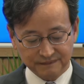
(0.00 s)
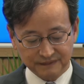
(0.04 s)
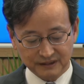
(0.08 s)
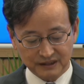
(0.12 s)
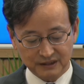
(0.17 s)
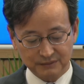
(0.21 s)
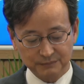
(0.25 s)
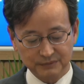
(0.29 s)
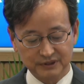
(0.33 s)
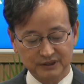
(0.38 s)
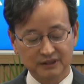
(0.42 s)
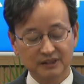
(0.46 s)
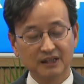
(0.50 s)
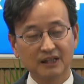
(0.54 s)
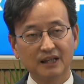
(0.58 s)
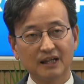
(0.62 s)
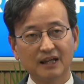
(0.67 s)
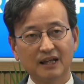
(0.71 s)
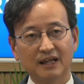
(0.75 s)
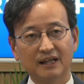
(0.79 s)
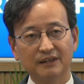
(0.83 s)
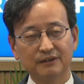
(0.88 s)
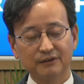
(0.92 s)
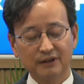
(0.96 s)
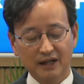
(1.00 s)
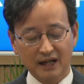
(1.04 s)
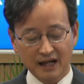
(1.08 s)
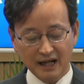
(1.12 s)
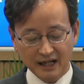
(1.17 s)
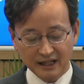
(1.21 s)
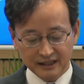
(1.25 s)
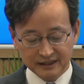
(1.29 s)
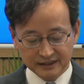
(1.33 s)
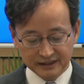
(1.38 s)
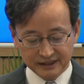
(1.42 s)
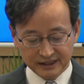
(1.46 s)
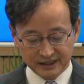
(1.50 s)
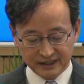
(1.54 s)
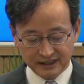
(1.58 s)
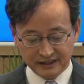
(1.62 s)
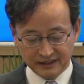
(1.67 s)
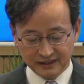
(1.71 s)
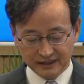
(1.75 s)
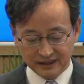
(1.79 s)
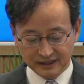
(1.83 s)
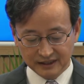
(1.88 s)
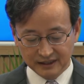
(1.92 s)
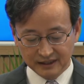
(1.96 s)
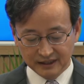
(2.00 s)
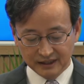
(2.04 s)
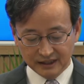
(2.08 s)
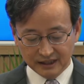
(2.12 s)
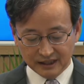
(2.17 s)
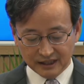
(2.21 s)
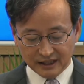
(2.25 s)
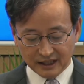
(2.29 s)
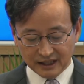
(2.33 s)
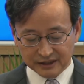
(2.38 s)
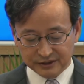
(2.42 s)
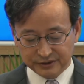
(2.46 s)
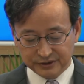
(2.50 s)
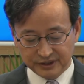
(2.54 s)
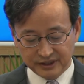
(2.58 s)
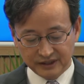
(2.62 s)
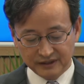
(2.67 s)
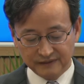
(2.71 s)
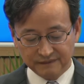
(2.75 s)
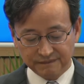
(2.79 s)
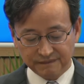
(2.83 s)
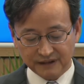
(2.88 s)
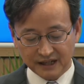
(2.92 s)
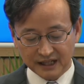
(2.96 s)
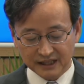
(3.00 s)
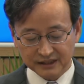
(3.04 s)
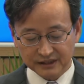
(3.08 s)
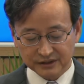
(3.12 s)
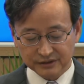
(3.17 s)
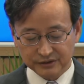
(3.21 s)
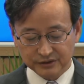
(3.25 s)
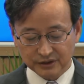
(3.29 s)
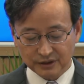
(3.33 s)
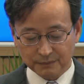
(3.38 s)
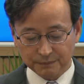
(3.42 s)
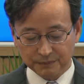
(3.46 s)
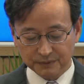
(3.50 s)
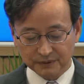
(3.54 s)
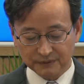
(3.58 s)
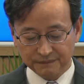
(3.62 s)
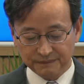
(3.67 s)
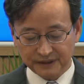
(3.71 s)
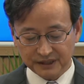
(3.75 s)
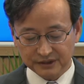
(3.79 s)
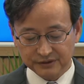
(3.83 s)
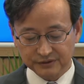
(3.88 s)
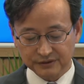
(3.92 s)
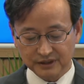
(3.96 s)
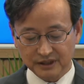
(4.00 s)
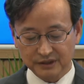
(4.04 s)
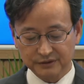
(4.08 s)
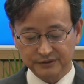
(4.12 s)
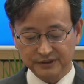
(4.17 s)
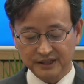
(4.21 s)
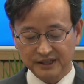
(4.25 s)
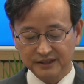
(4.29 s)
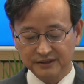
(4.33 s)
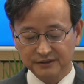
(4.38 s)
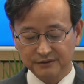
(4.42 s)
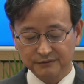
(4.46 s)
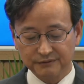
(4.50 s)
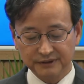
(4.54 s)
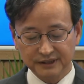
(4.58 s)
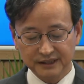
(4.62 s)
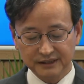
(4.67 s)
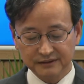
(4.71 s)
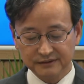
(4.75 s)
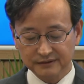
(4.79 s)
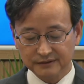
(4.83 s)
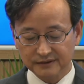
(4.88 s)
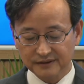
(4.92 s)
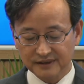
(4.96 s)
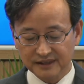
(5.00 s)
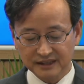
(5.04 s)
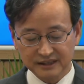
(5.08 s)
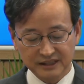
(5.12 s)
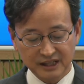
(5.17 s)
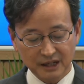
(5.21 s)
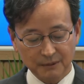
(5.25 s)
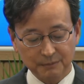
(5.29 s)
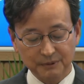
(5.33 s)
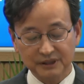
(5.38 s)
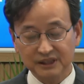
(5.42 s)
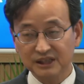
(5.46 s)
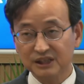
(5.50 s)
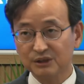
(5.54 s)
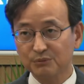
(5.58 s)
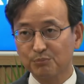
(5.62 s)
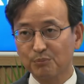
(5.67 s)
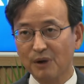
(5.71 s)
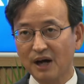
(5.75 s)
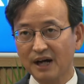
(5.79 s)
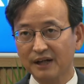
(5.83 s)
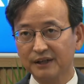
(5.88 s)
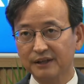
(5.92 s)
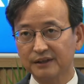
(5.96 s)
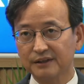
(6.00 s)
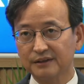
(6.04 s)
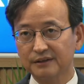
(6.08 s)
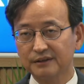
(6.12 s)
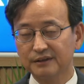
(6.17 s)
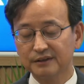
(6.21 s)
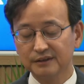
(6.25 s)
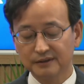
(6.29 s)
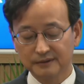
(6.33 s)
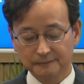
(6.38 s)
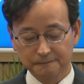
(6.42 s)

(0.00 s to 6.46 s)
firms and highly skilled financial professionals entering the Japanese market.